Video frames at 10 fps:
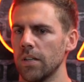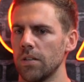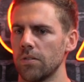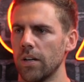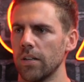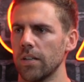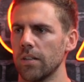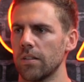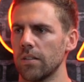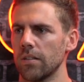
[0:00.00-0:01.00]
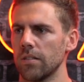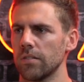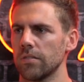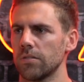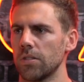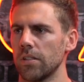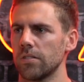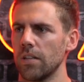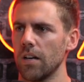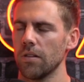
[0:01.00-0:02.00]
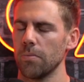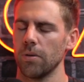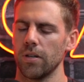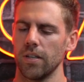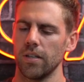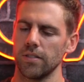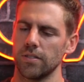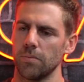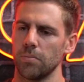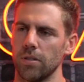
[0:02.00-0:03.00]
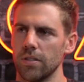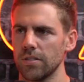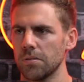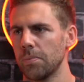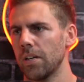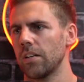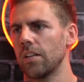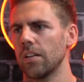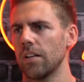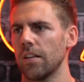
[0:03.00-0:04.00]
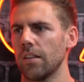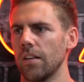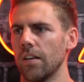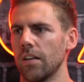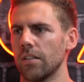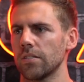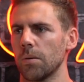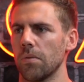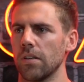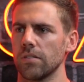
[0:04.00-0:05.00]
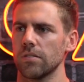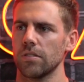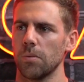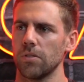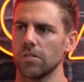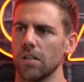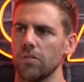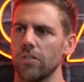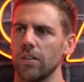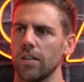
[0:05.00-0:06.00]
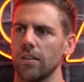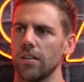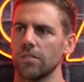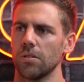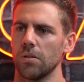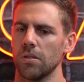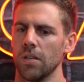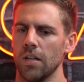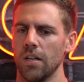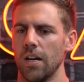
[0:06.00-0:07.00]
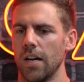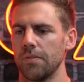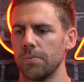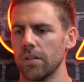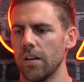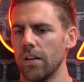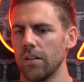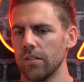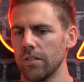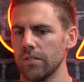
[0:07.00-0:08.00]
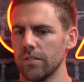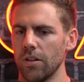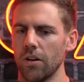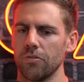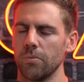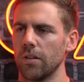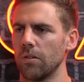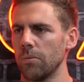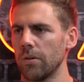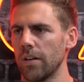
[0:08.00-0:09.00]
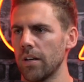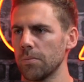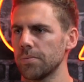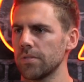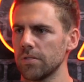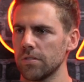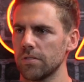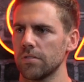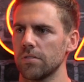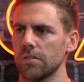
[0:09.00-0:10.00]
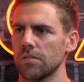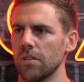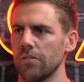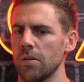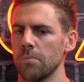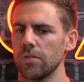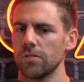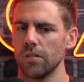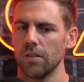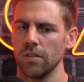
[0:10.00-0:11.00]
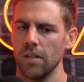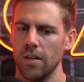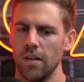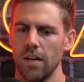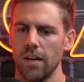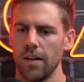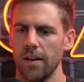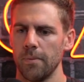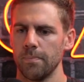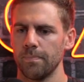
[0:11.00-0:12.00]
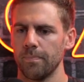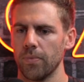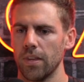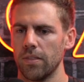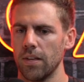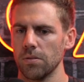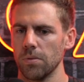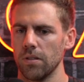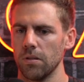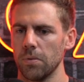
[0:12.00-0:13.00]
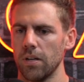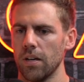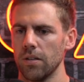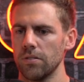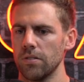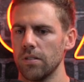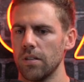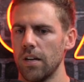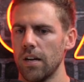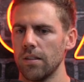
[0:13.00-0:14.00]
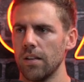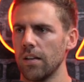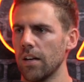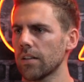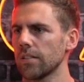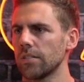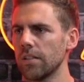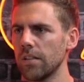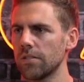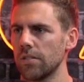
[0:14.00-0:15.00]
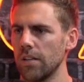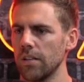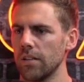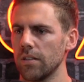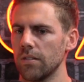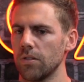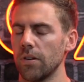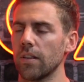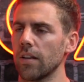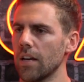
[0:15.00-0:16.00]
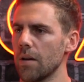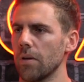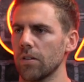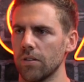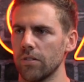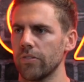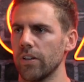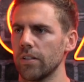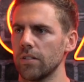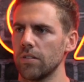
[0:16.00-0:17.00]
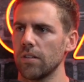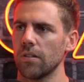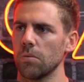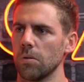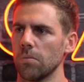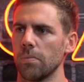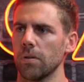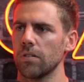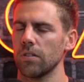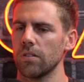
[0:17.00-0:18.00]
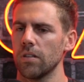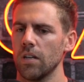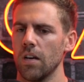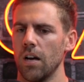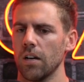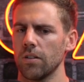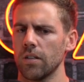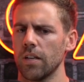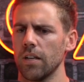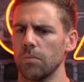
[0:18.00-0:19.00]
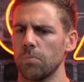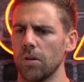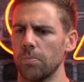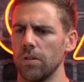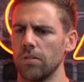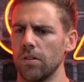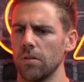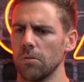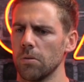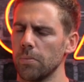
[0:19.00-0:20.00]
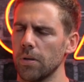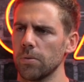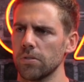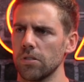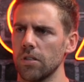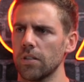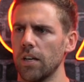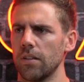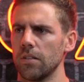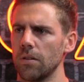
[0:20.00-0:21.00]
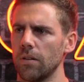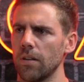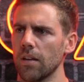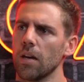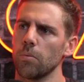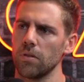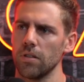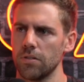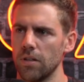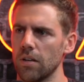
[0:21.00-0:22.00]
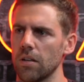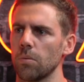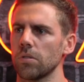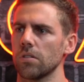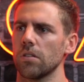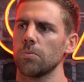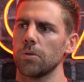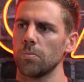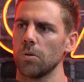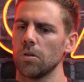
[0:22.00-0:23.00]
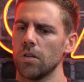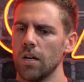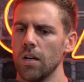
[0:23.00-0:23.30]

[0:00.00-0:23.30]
Trying to see how the body is, and body is paining here and there, and some discomfort here and there. So I've been going not off my normal run up since November. So things were a little bit out, and then, like I said, literally during the game I couldn't find it. During the warm up I couldn't get it properly during the warm up, but it was still okay. And then during the game, when the adrenaline was a little bit more,